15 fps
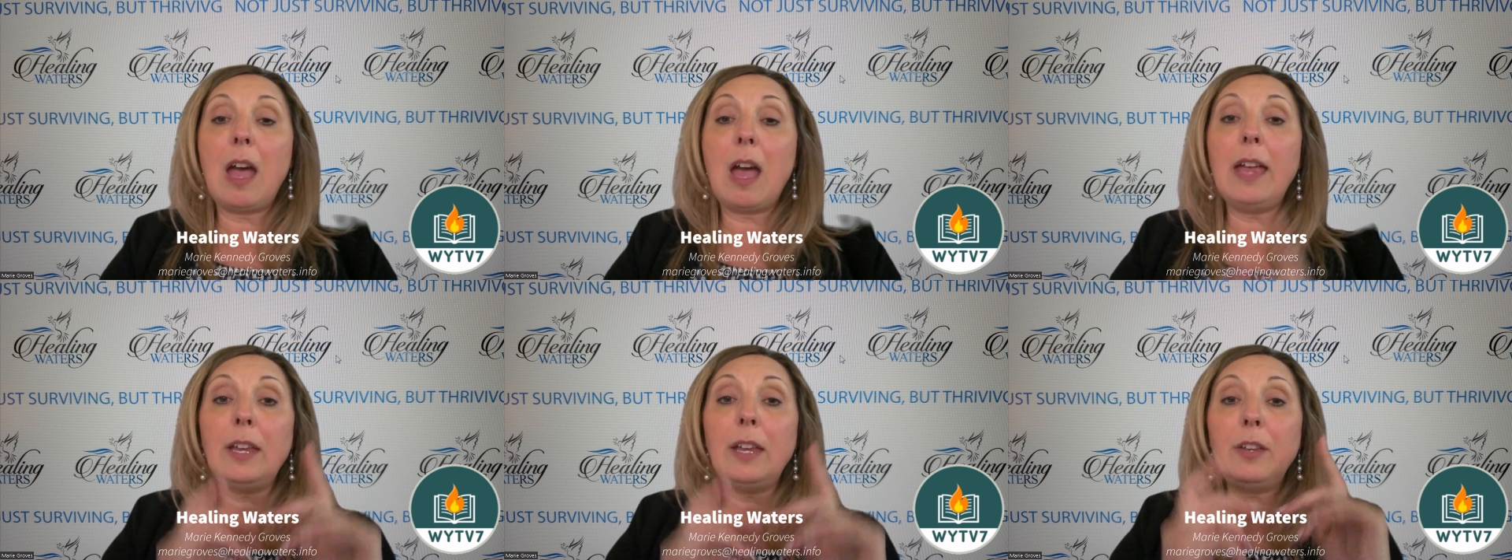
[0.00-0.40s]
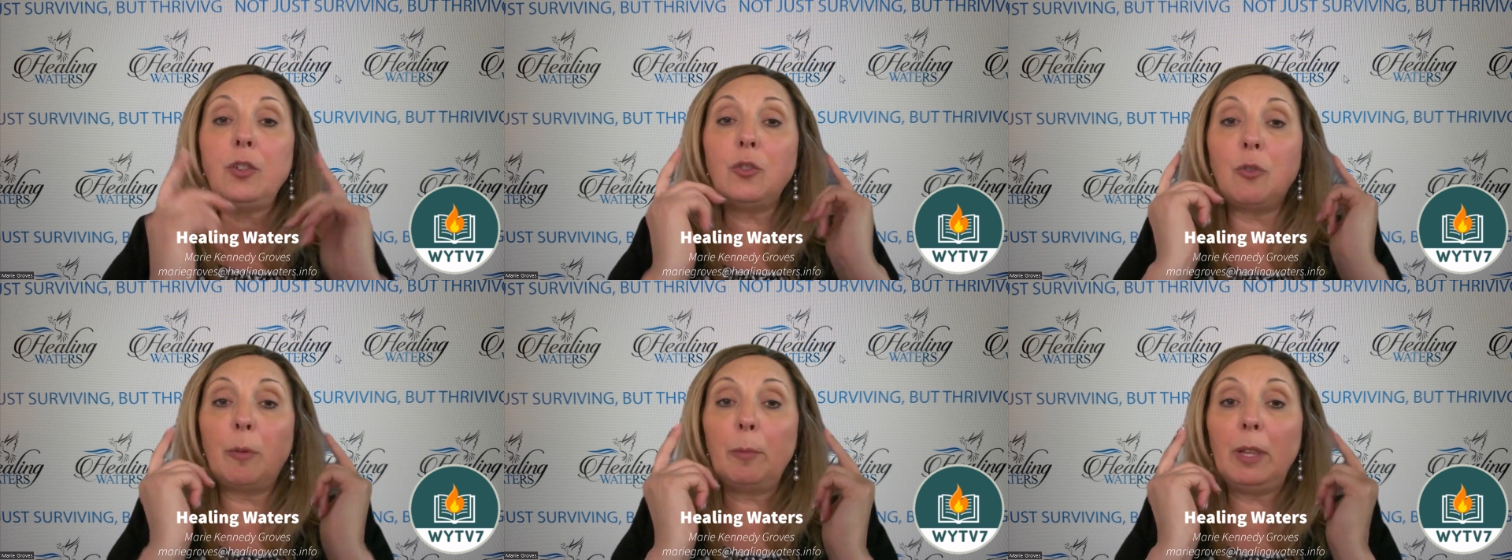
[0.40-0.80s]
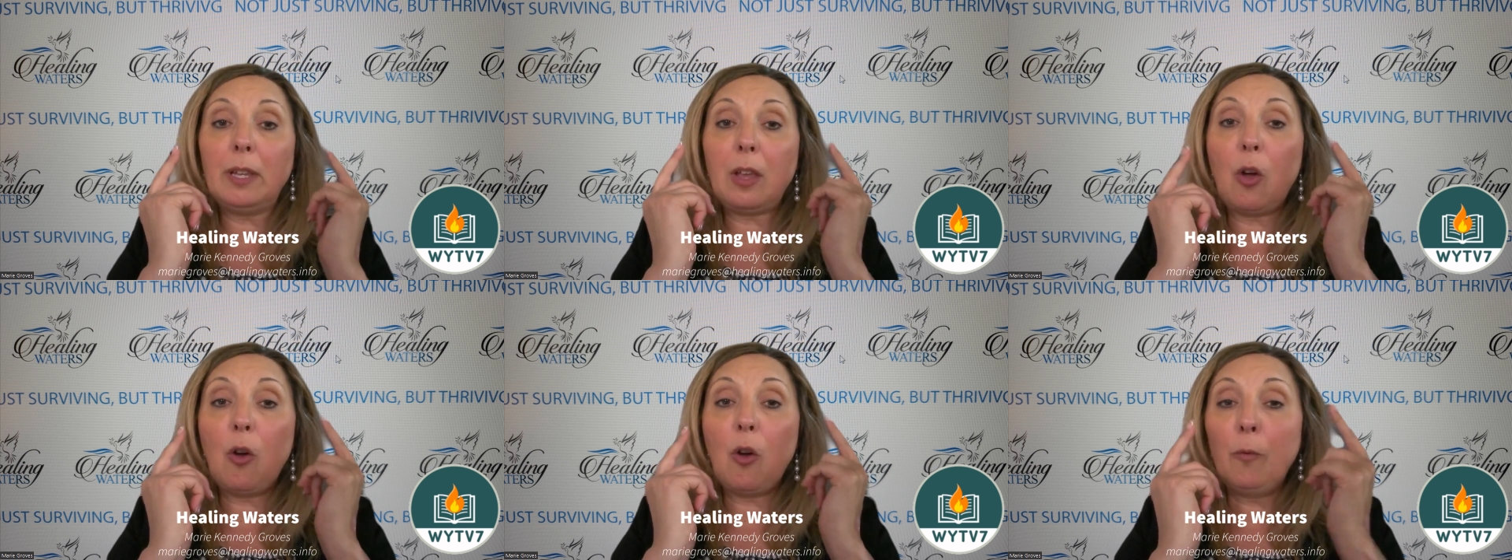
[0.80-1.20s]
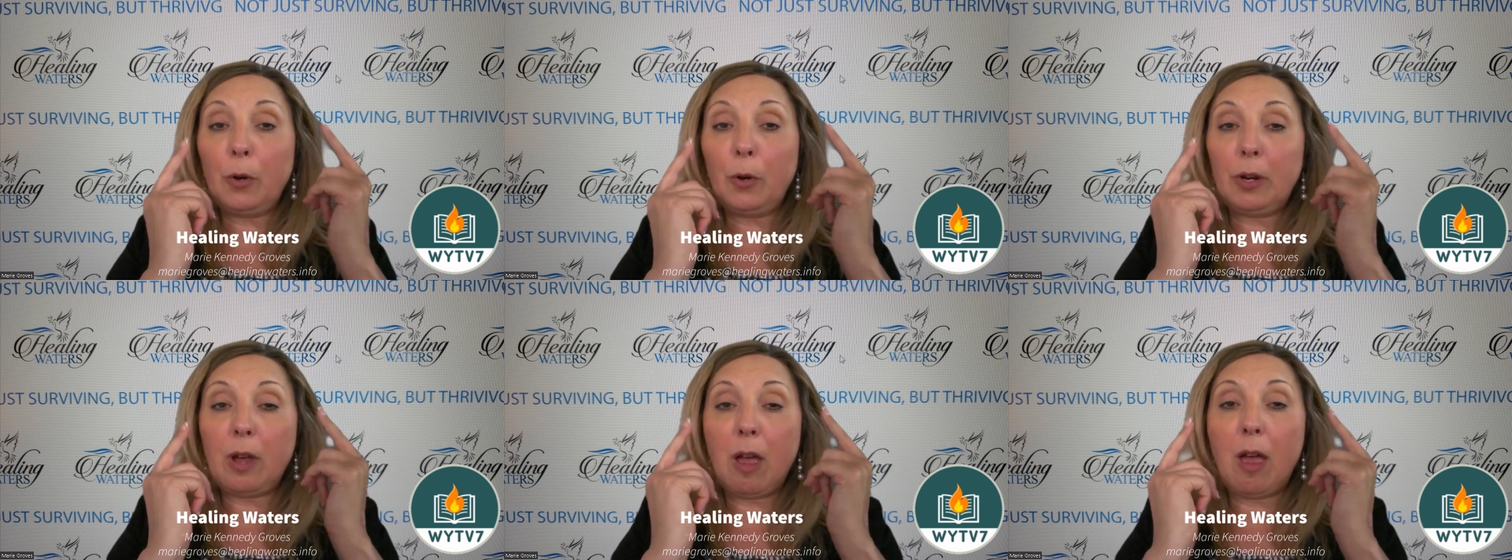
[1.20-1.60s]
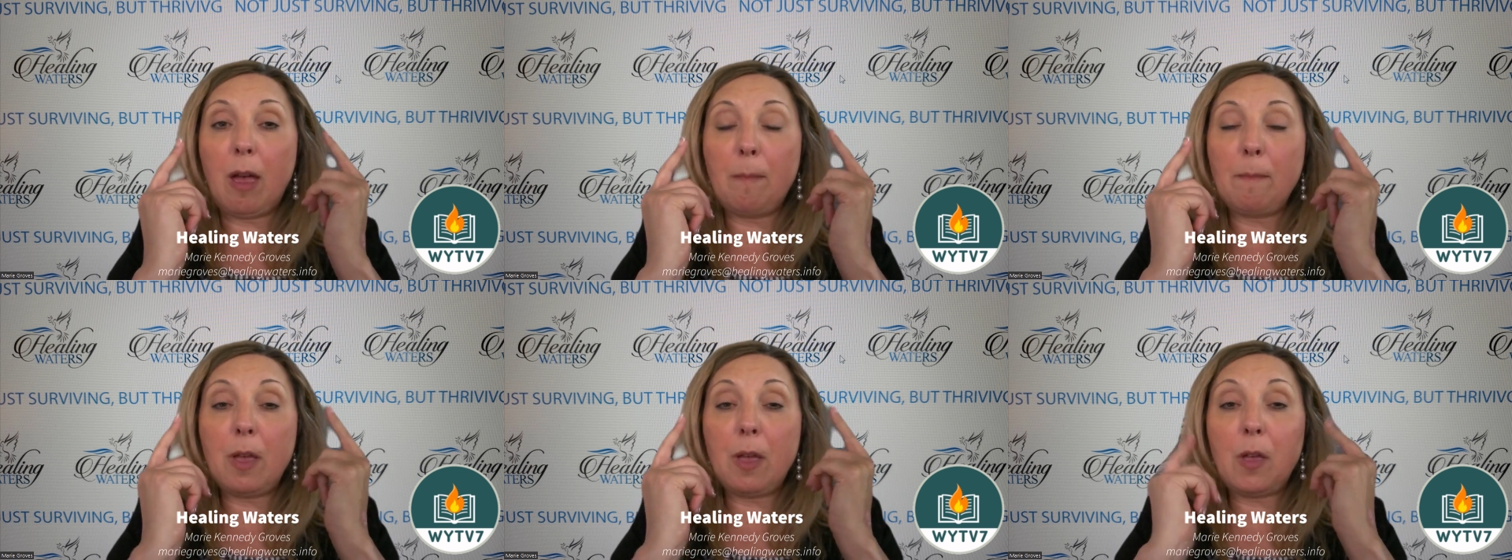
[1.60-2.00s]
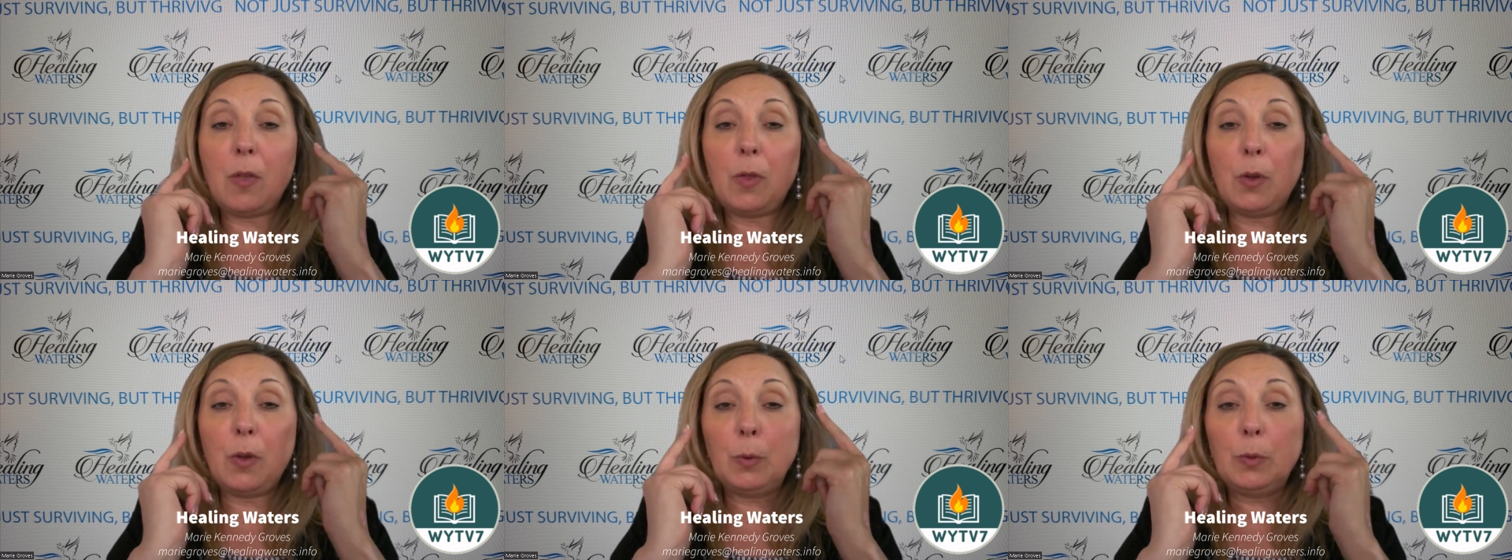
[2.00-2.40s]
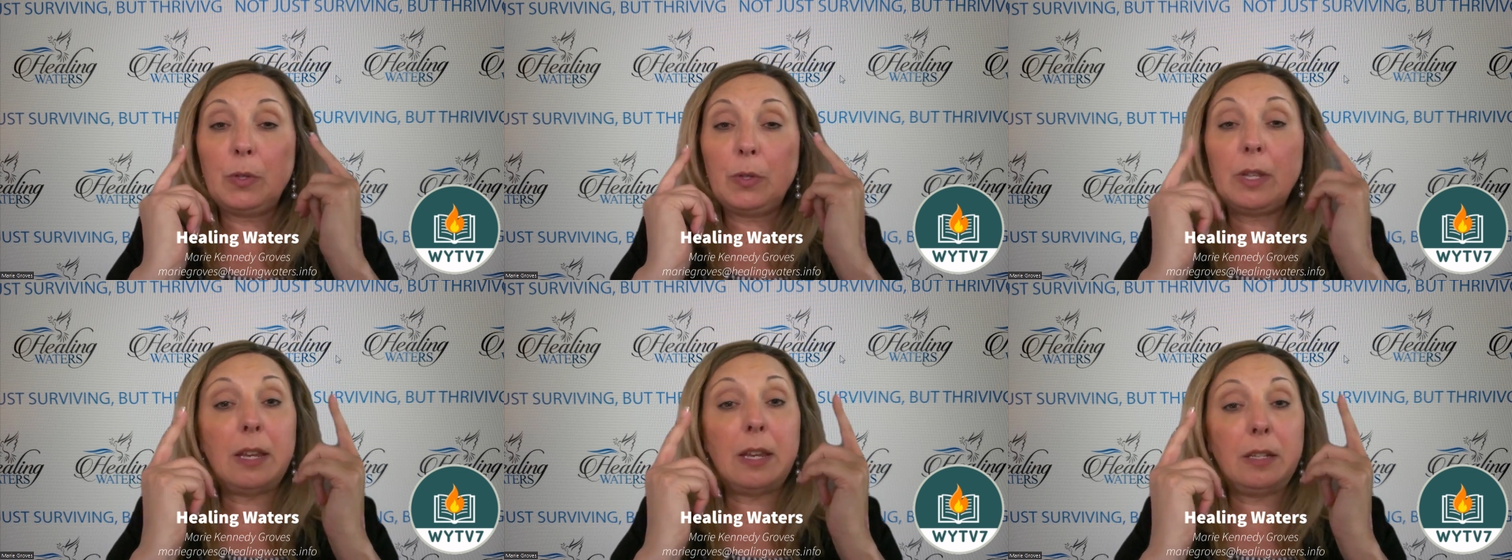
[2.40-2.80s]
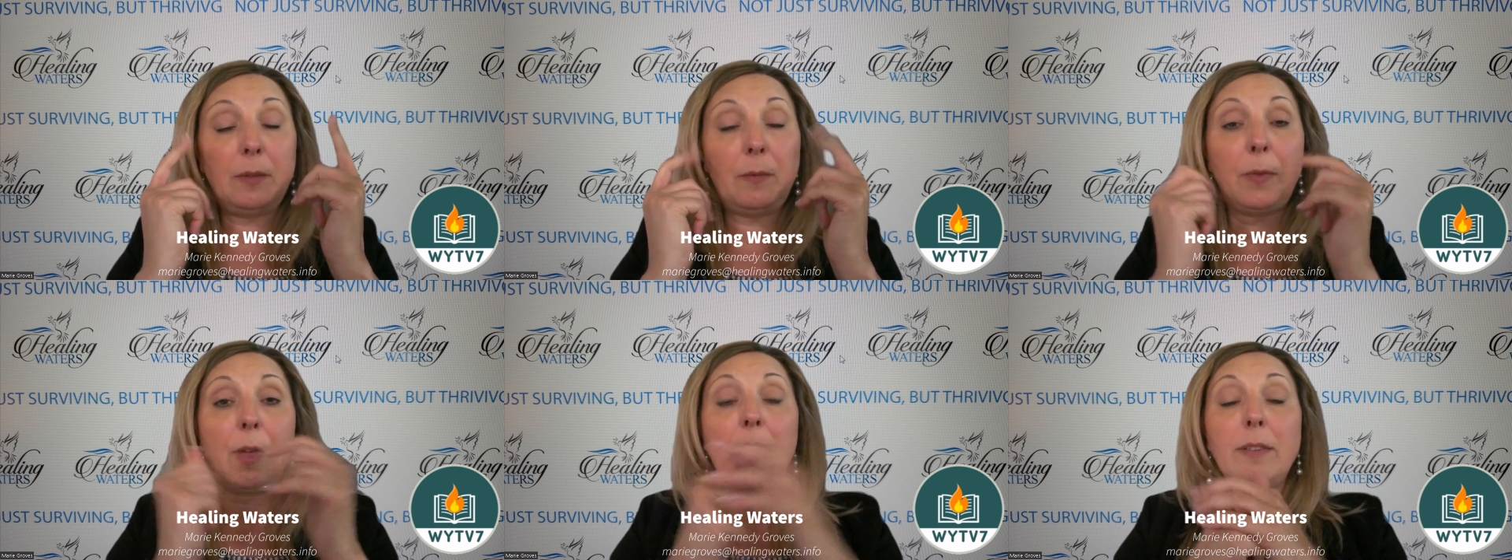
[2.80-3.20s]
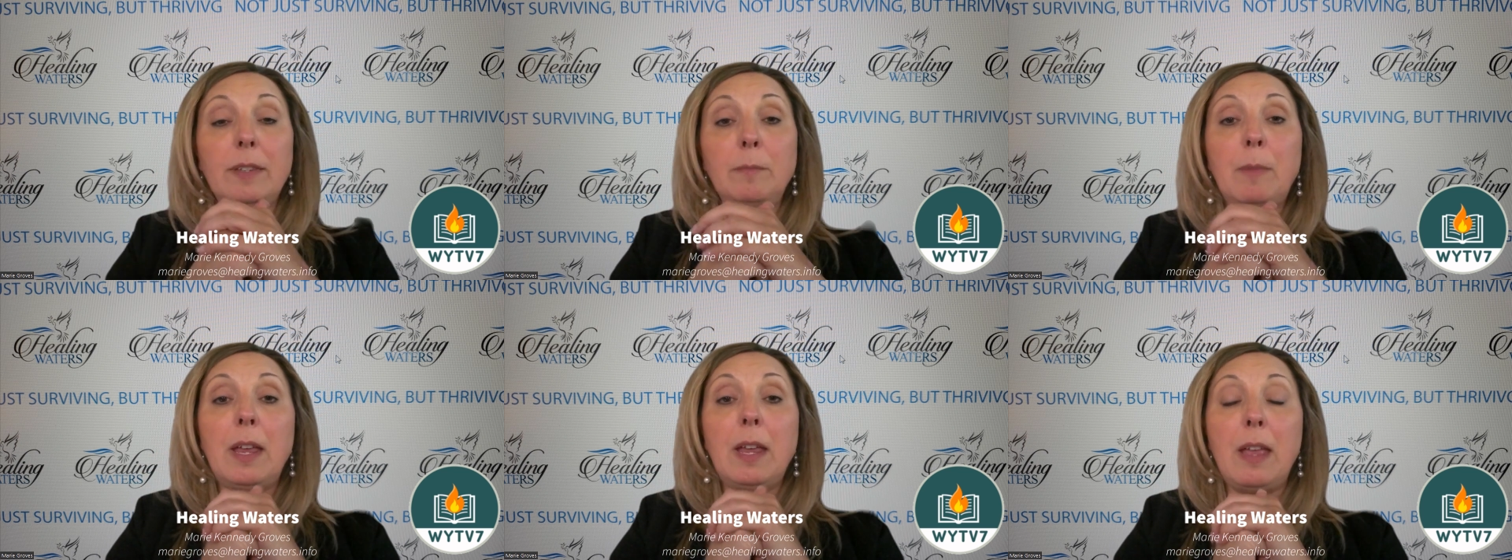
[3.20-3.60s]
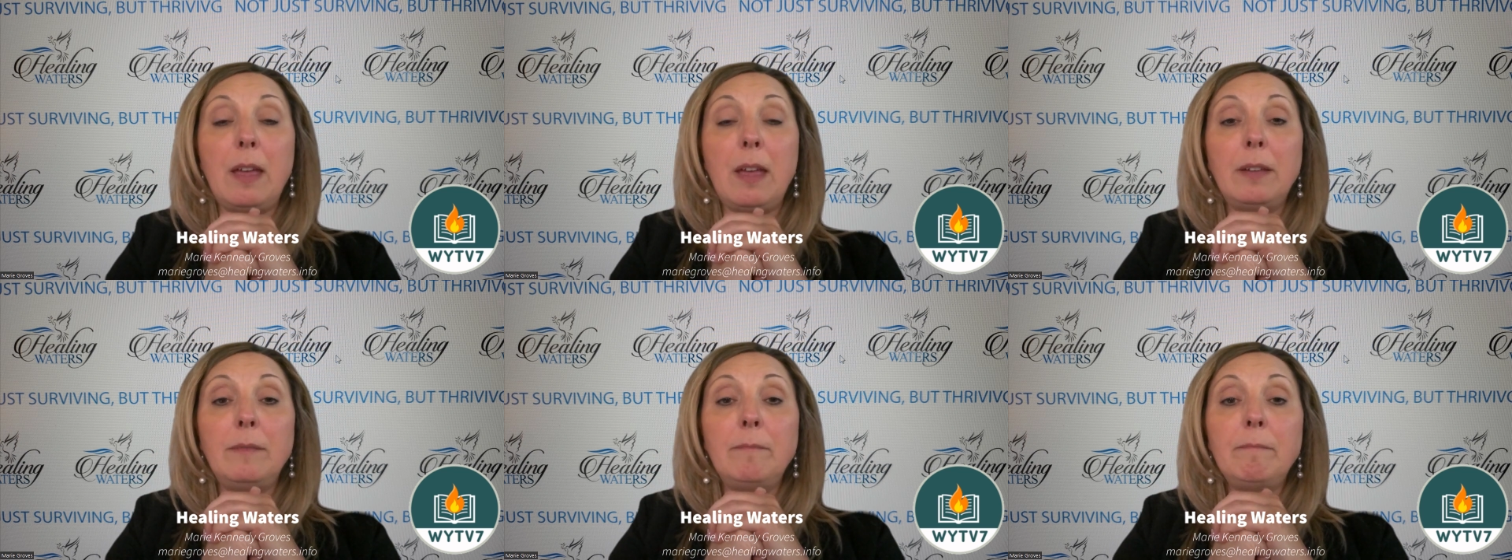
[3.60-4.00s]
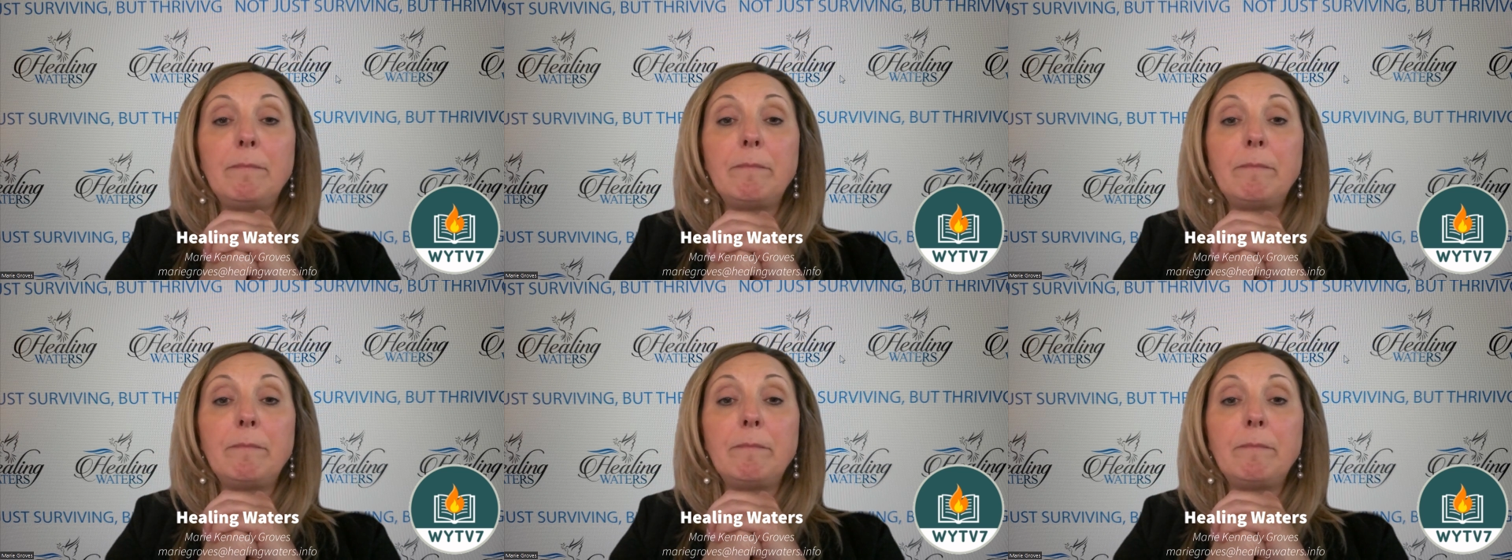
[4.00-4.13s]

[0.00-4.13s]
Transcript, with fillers: I can normally overcome those negative thoughts in my head.